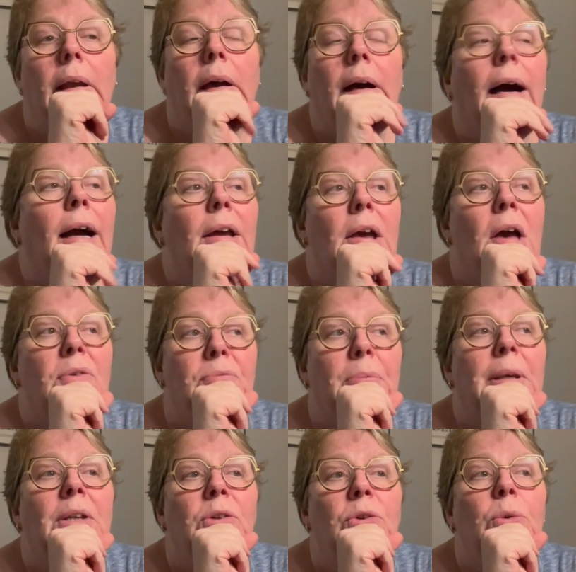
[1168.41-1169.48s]
I have
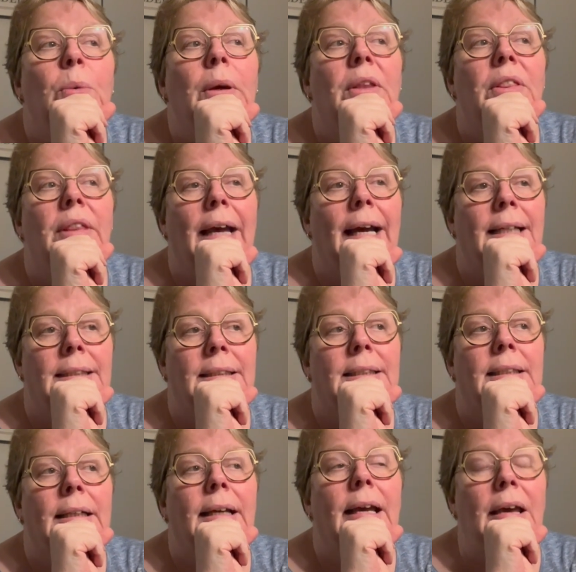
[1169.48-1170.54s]
been doing
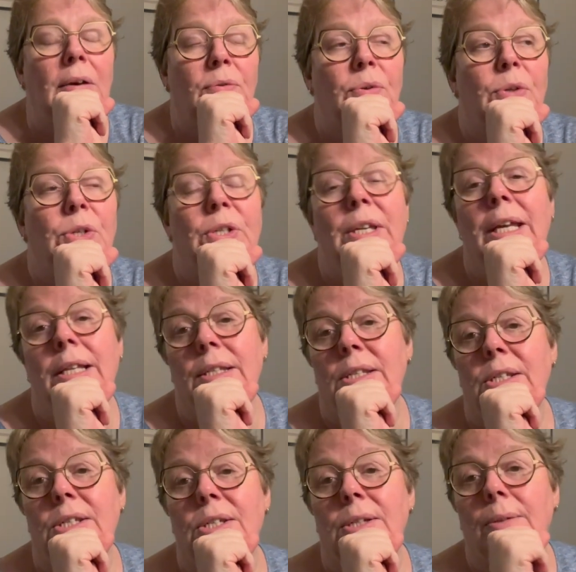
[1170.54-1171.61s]
that ever
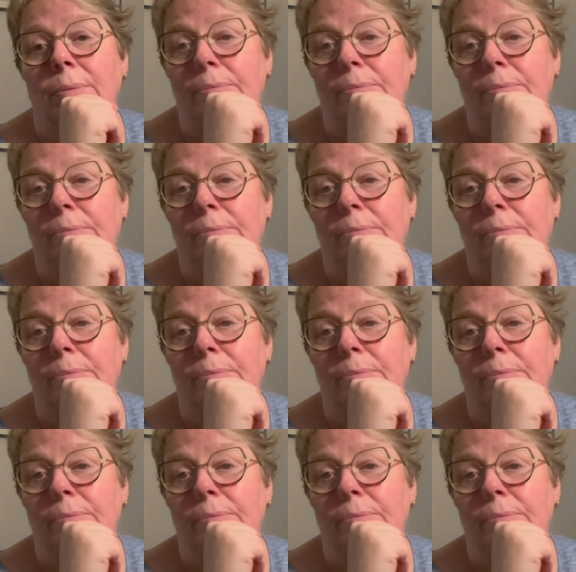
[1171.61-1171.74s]
since.